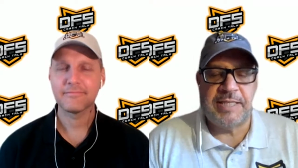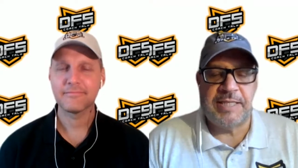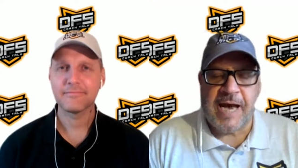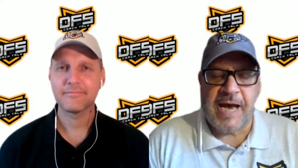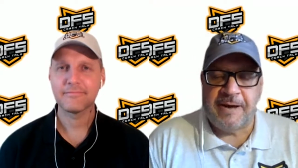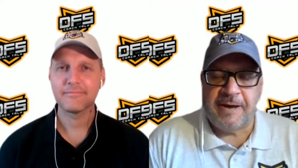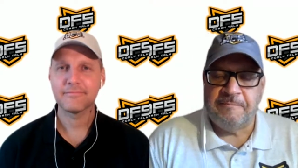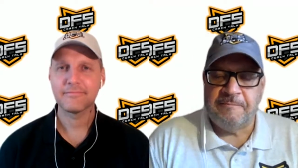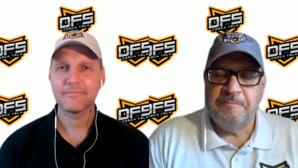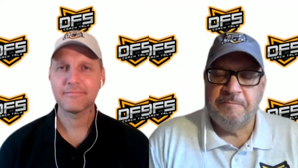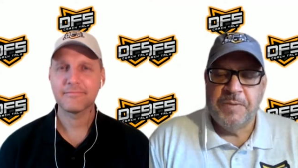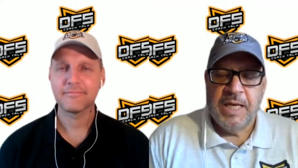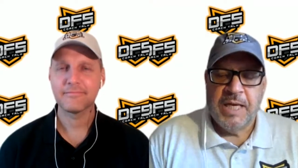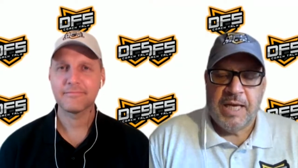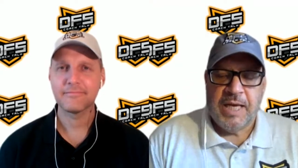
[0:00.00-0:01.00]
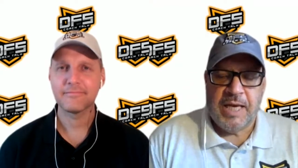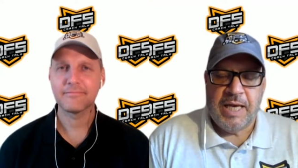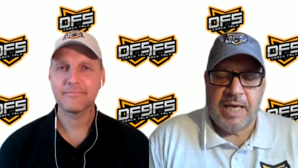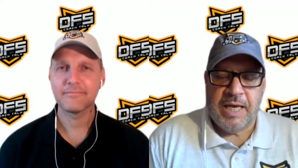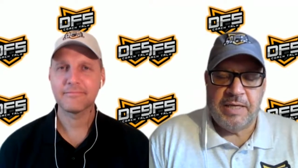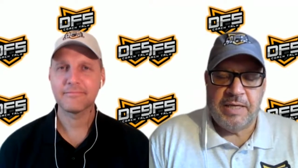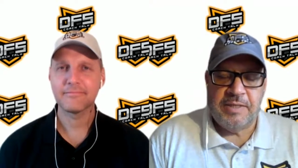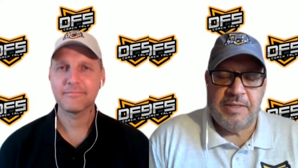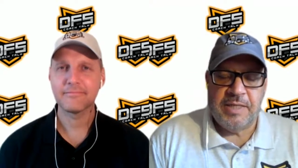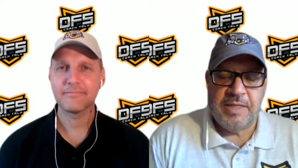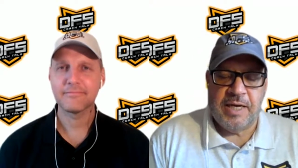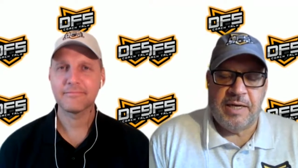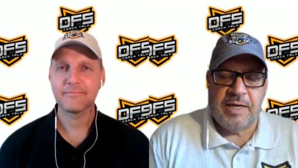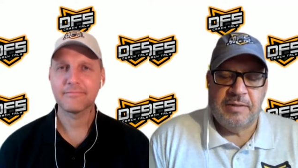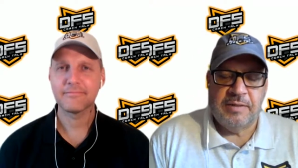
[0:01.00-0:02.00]
Speaker 1: check us out,
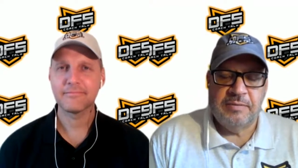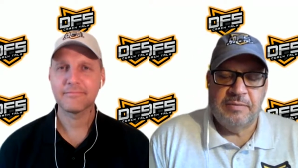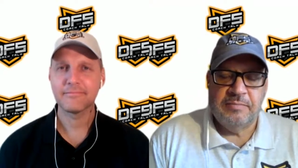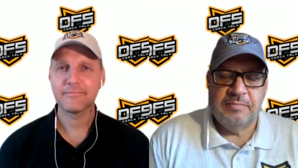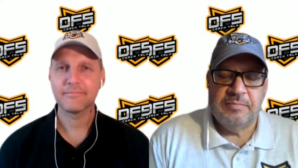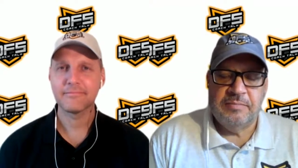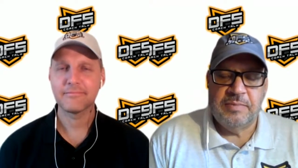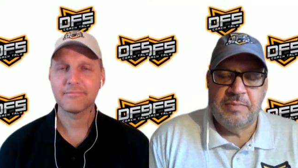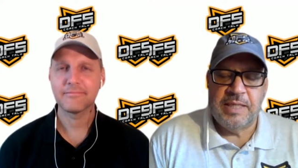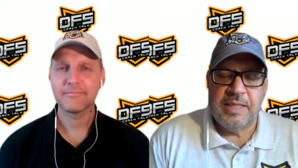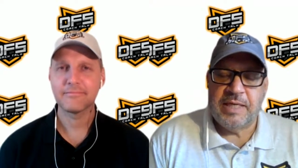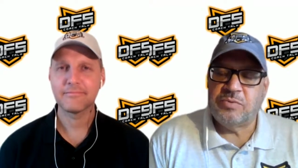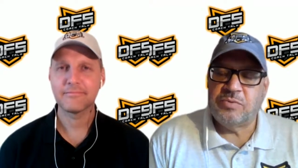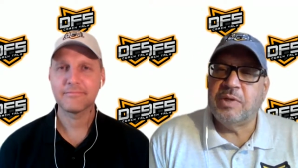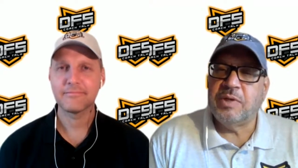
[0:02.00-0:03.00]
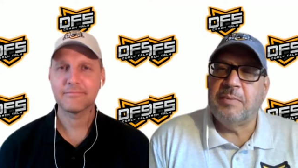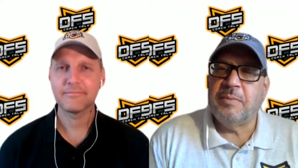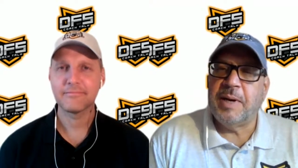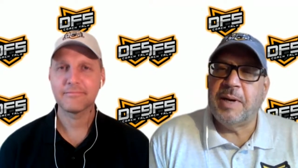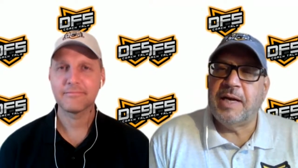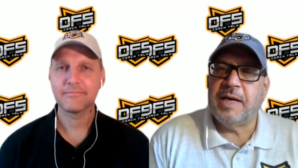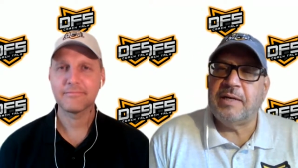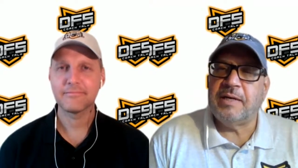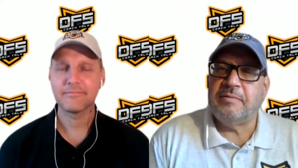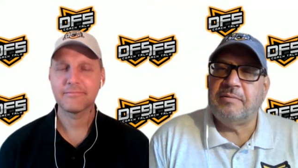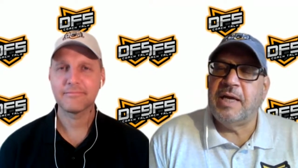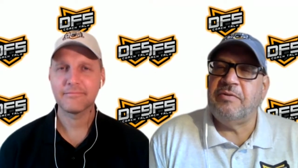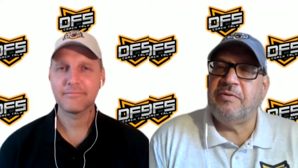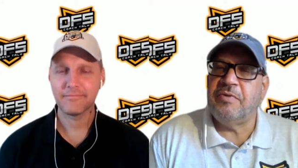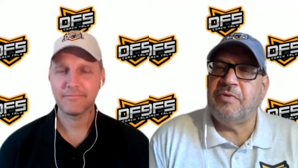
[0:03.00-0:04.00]
and uh, and that's really about
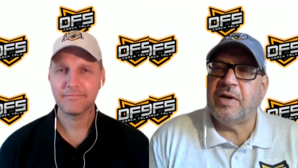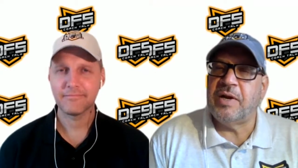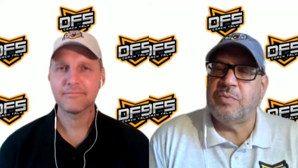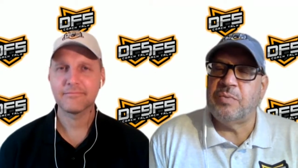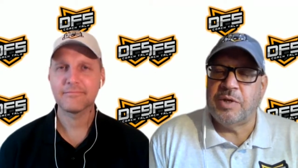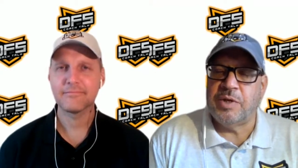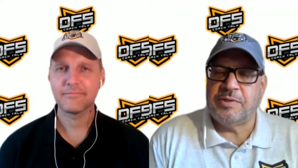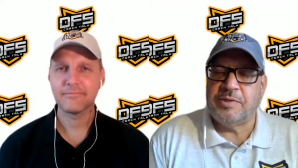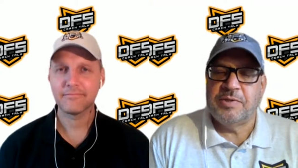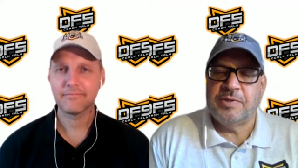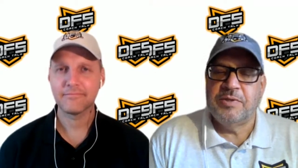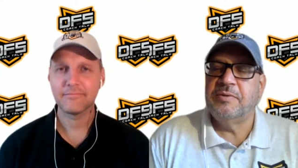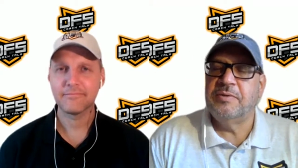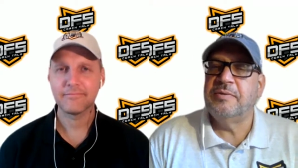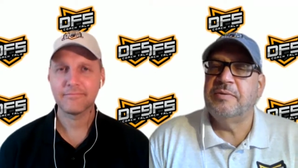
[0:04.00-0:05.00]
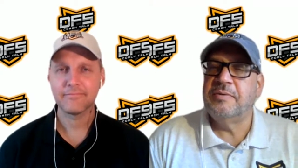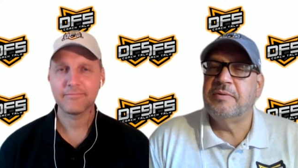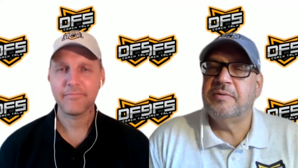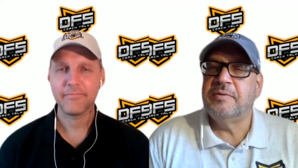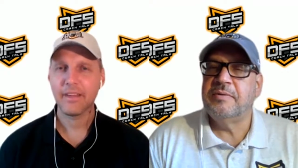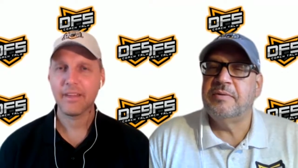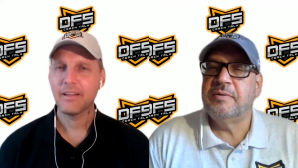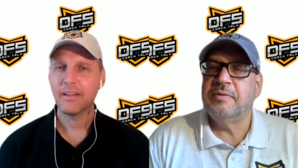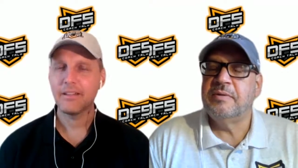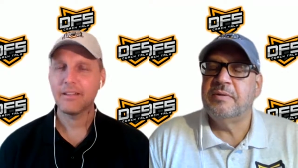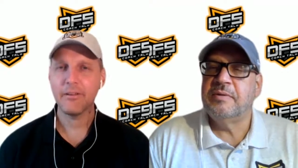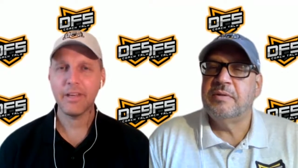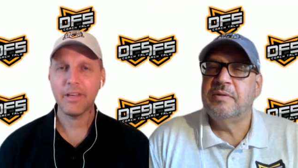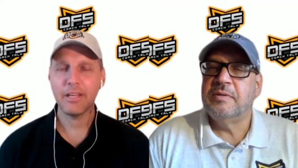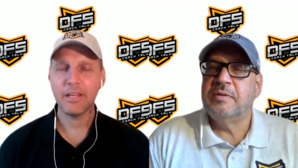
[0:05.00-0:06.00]
it. Any final words?
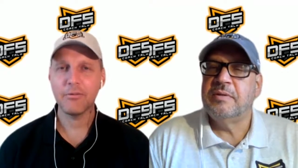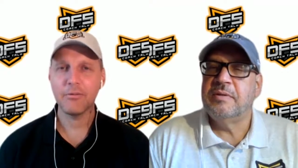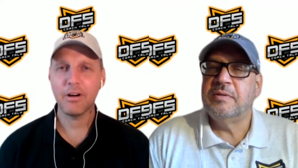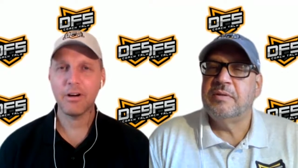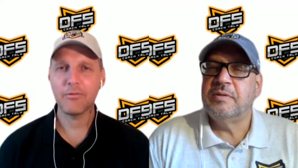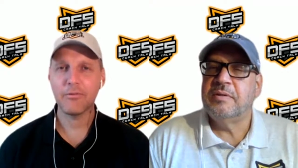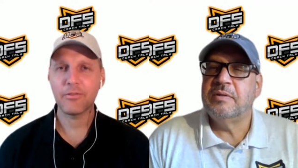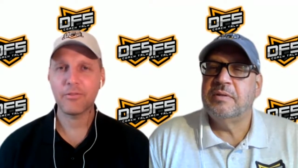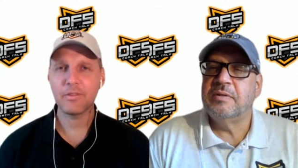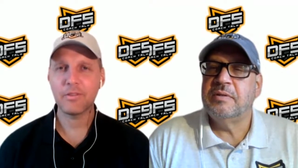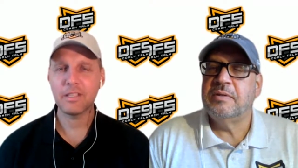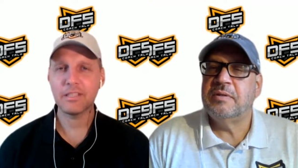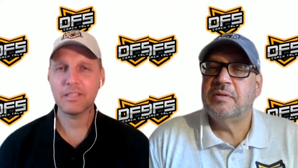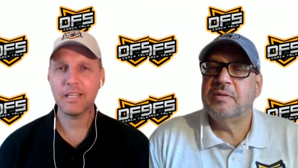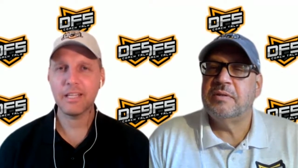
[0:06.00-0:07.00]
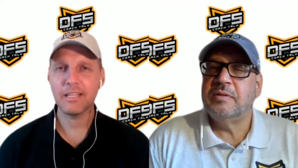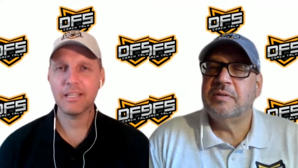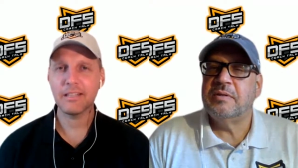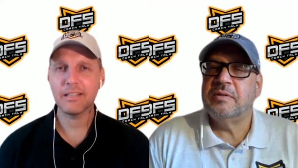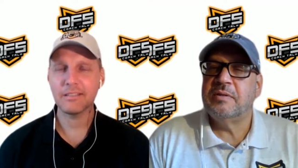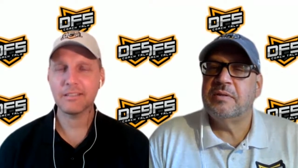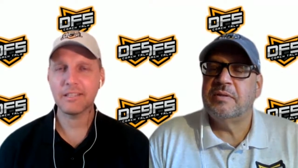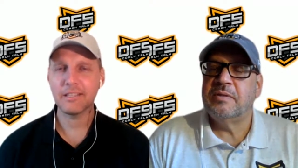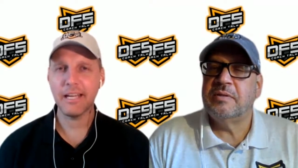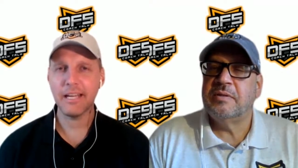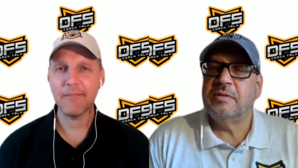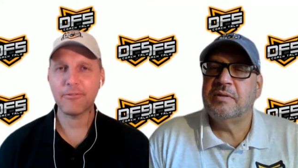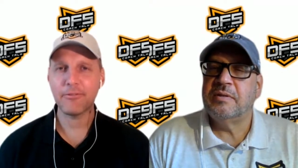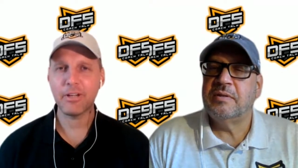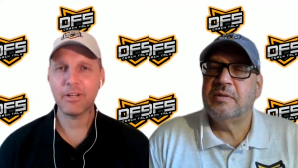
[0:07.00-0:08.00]
Speaker 2: No, thank you all for listening, and let's
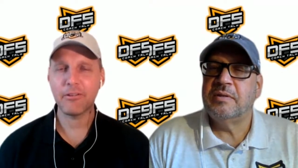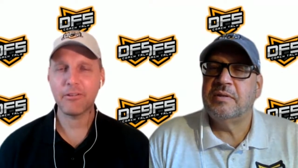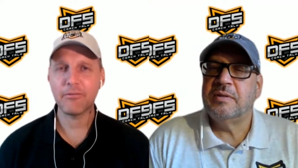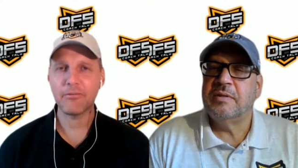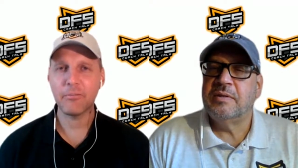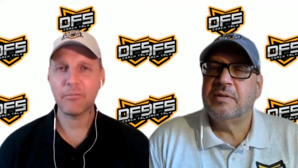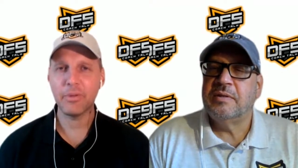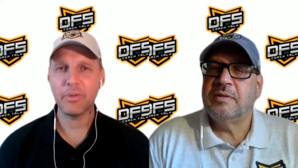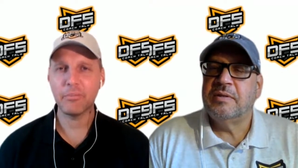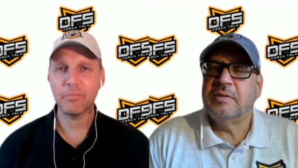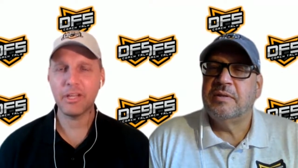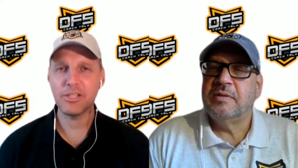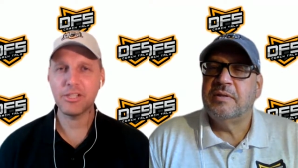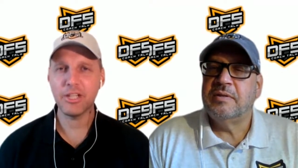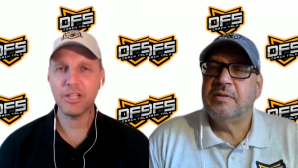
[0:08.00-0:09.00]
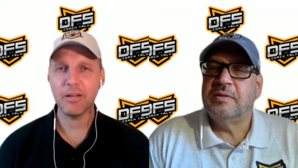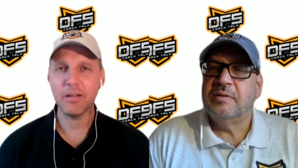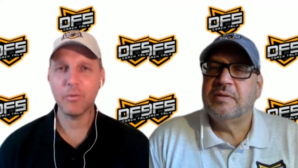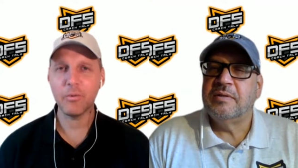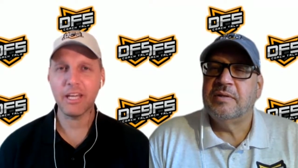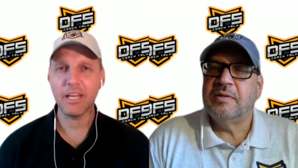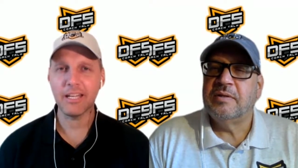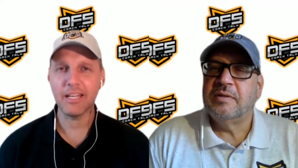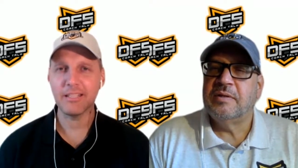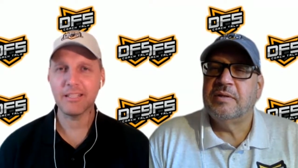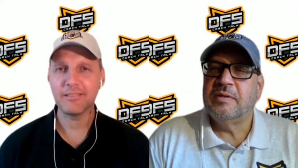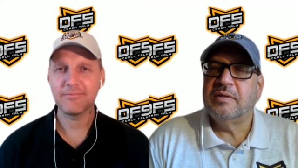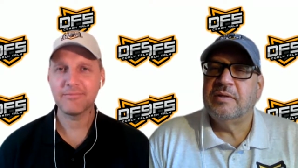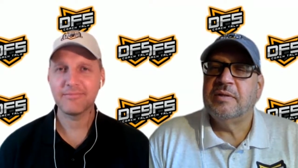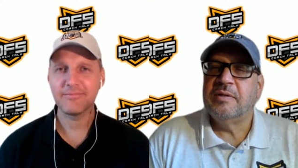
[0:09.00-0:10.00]
get after it here for a big PGA
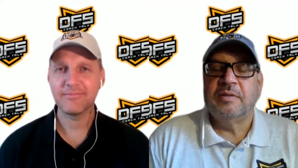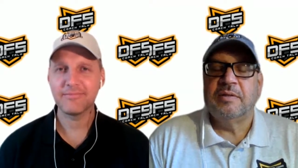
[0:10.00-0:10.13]
weekend